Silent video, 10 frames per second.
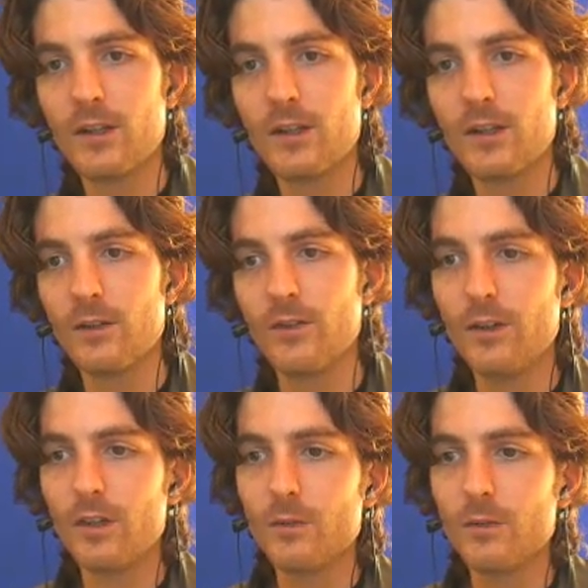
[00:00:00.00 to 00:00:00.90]
to
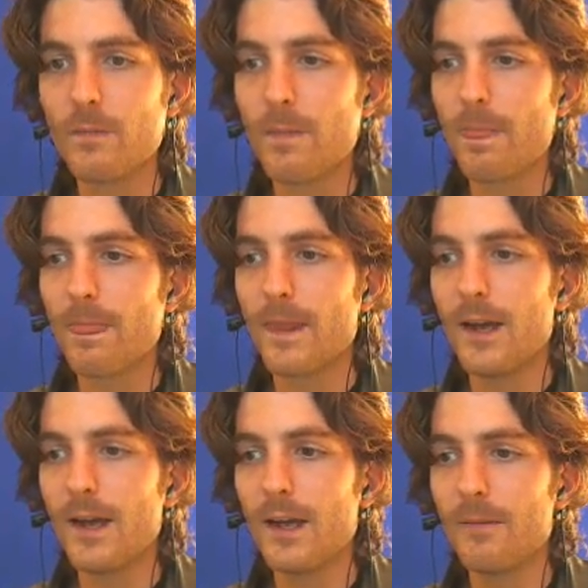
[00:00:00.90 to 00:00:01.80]
0.
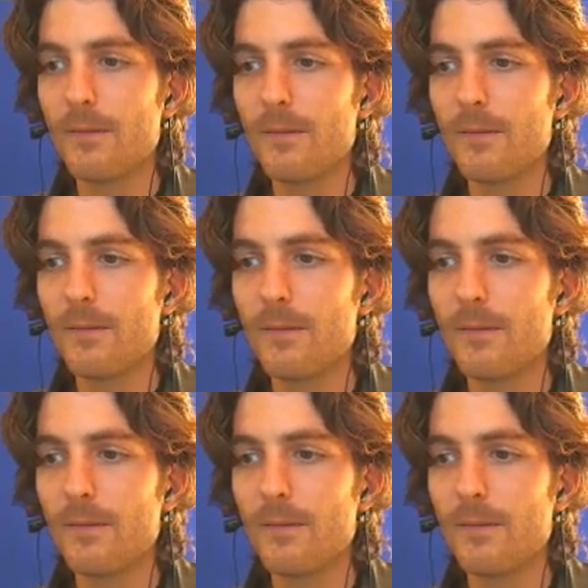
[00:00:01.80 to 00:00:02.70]
And
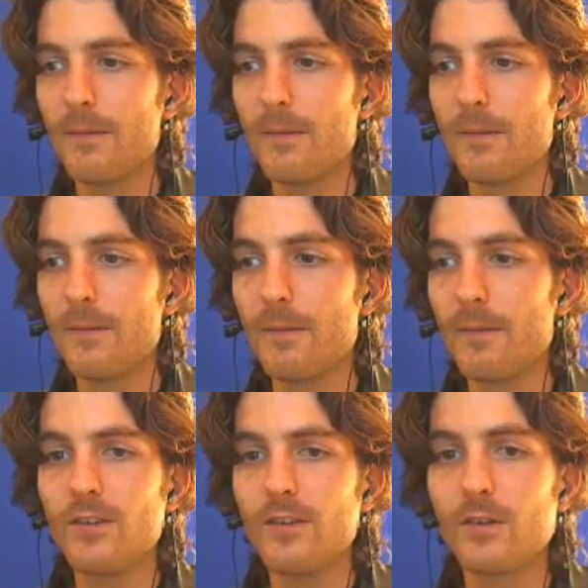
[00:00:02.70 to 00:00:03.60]
And the
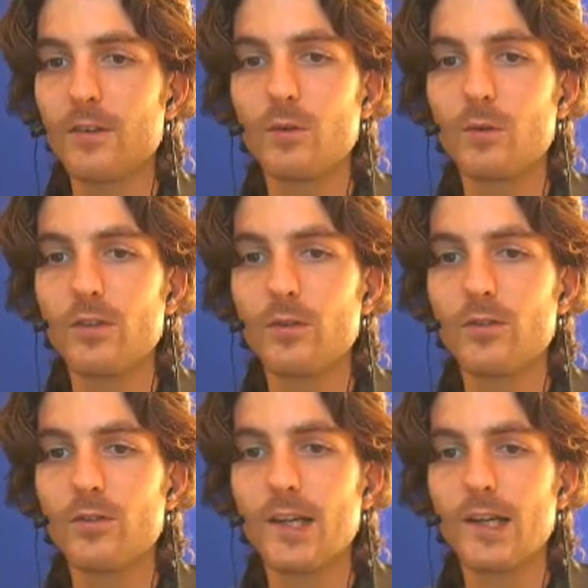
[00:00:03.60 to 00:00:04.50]
second thing you can do is
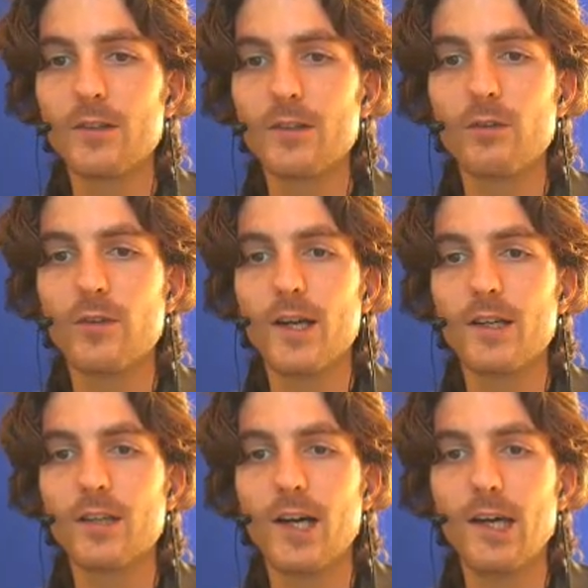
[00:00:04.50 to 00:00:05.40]
to say you
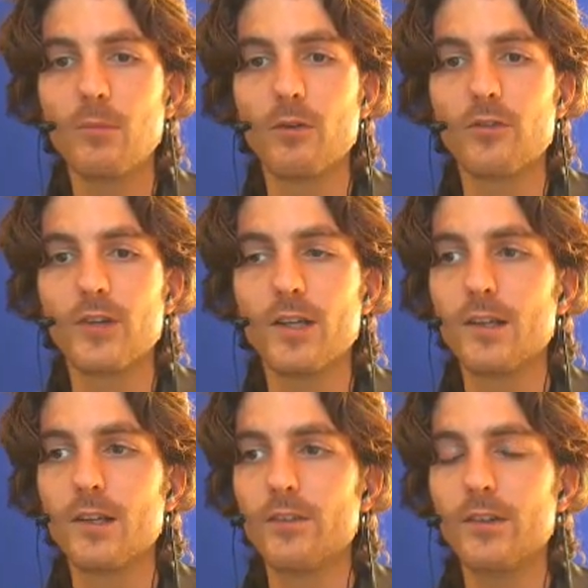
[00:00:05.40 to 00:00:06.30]
define a time
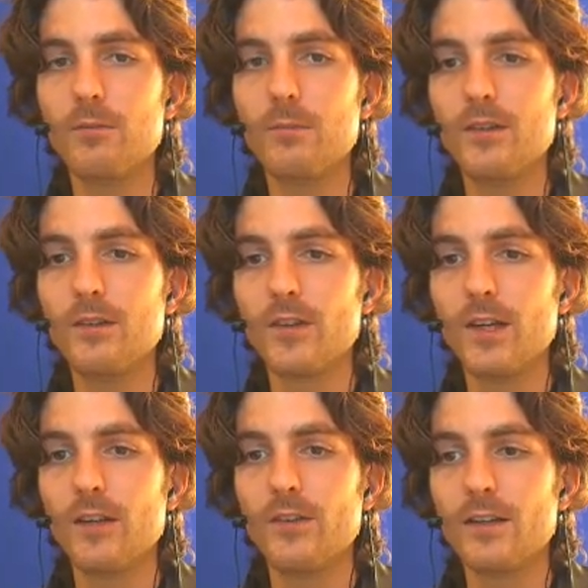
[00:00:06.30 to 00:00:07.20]
offset. This means
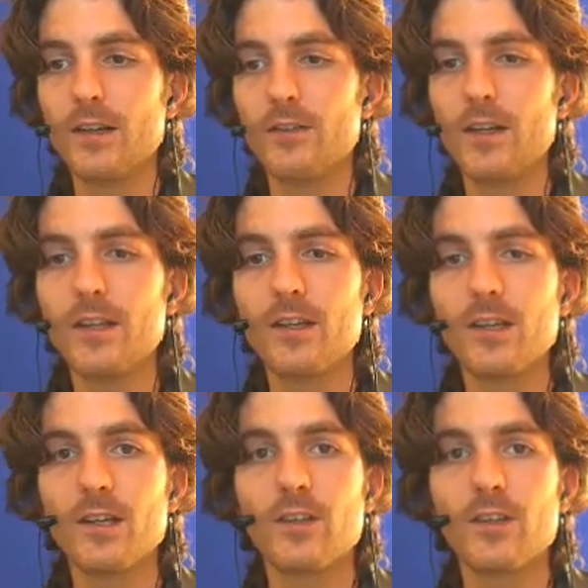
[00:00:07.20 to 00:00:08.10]
that the
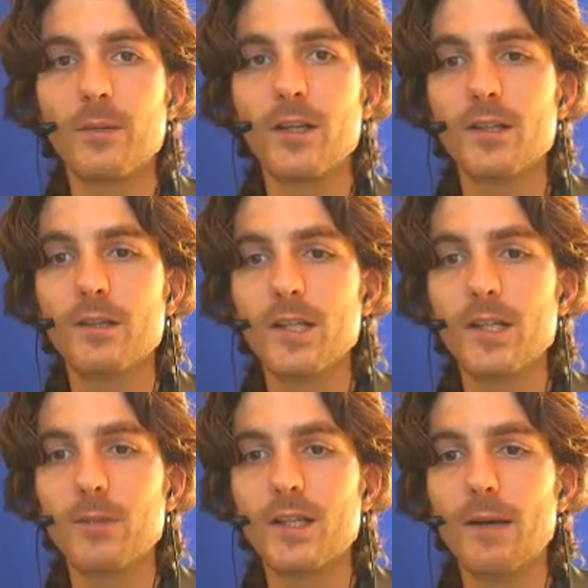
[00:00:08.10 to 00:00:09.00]
linking is a
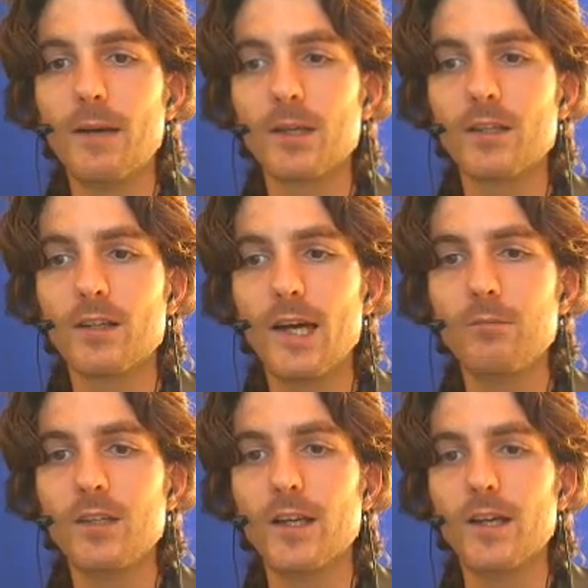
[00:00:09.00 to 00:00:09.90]
little bit like
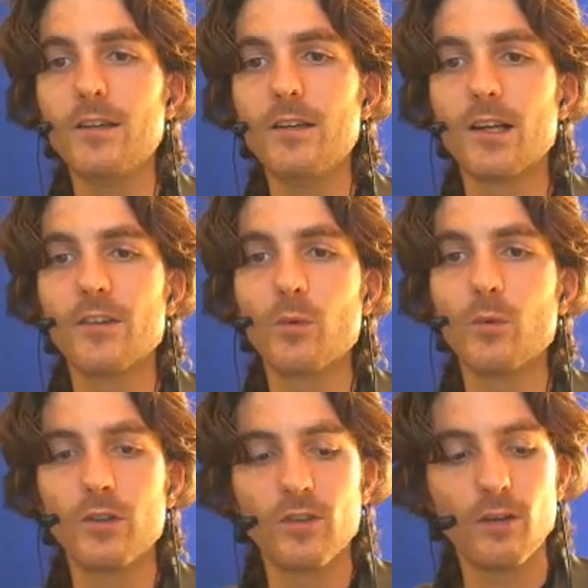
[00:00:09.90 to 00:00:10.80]
time delayed. In other
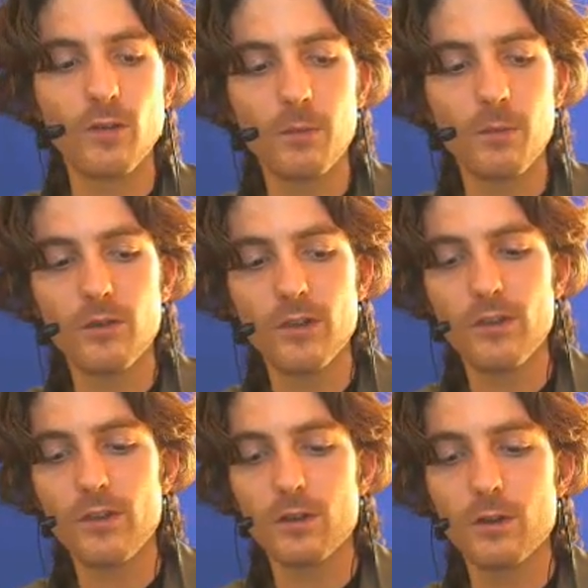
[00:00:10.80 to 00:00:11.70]
words, if I put
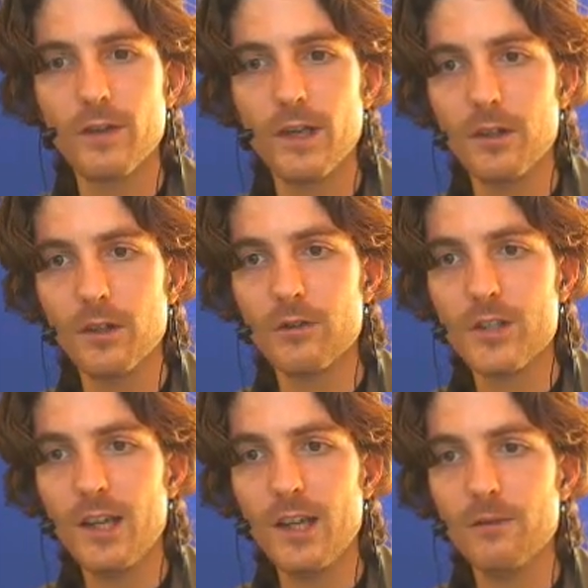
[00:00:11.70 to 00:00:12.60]
this here to a value of
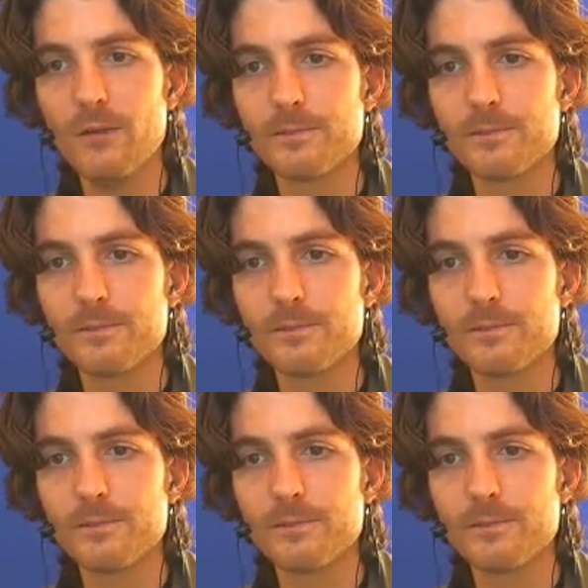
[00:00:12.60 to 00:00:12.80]
10,